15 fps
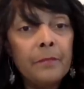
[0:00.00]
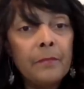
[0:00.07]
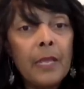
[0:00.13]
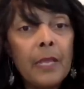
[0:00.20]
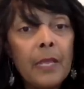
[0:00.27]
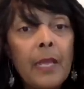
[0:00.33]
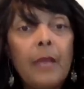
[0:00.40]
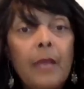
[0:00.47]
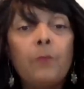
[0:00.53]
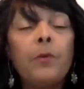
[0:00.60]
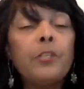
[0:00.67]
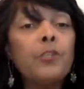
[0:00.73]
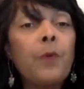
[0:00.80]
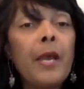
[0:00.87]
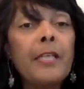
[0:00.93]
And we're
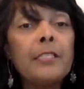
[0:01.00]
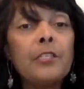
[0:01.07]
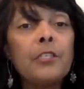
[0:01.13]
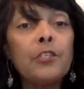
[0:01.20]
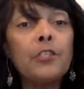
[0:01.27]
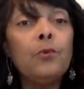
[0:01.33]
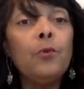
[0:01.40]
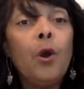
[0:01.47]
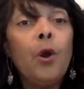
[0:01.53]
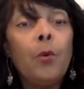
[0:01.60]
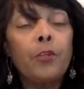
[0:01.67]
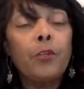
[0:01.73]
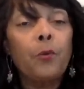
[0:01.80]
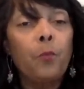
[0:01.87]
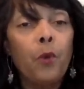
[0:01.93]
trying to do what
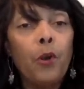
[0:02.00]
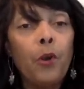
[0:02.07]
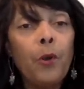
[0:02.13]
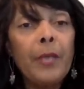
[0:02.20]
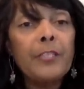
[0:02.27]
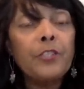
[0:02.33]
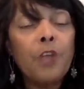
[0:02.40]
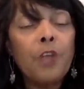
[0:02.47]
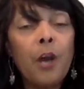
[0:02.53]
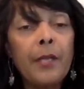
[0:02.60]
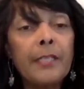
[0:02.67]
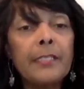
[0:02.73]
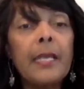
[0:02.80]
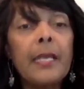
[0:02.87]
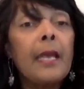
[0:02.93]
the world has taught
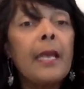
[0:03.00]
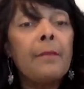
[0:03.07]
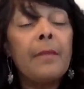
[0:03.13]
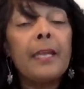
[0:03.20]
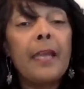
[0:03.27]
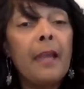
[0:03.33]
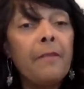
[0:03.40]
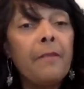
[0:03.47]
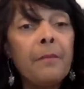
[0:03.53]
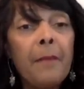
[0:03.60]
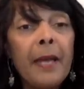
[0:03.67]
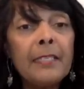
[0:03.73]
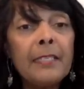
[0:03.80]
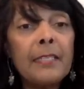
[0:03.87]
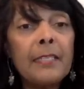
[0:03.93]
us and make everybody
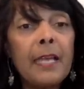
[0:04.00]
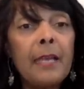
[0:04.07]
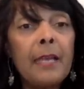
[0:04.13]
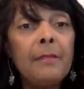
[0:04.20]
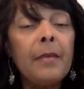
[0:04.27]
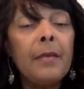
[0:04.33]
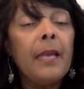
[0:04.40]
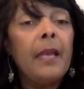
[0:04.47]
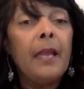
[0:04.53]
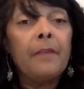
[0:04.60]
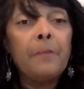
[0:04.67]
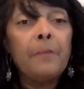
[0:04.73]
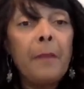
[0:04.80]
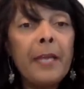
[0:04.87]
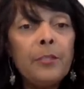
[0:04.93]
the same.
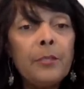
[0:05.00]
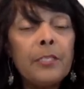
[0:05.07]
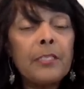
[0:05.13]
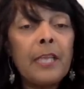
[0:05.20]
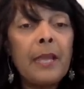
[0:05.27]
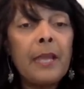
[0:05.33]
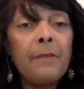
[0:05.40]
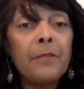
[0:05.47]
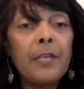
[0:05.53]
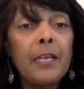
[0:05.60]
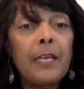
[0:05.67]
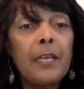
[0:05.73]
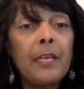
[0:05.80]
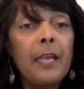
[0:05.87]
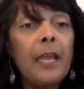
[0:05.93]
Everybody do the same
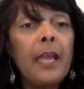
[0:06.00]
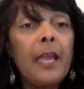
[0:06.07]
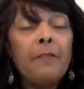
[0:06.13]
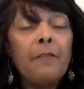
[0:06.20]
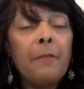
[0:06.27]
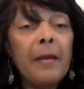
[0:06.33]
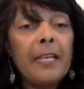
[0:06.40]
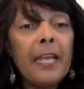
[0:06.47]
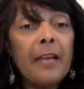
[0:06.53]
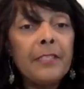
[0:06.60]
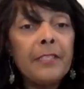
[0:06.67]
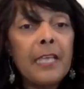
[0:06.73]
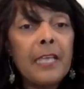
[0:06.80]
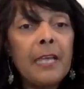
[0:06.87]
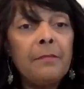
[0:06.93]
thing. Everybody have the
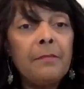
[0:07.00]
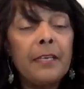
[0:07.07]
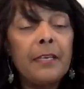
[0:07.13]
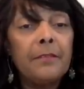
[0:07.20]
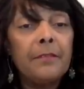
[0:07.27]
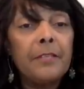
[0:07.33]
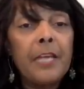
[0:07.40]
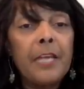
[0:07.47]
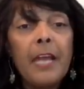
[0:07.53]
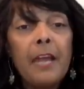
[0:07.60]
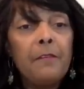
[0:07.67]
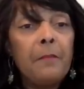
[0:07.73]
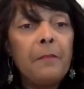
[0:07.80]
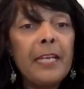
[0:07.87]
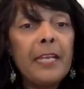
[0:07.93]
same gift.
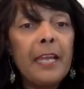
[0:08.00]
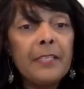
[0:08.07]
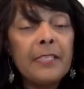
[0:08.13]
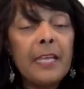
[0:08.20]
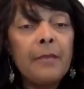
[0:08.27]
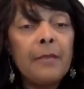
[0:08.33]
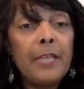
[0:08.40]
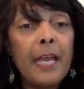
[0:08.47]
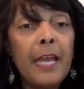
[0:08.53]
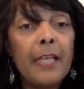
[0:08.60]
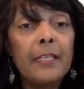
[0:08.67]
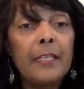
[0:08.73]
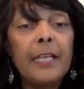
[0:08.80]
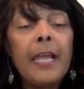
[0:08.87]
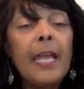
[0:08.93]
Everybody have the same talent.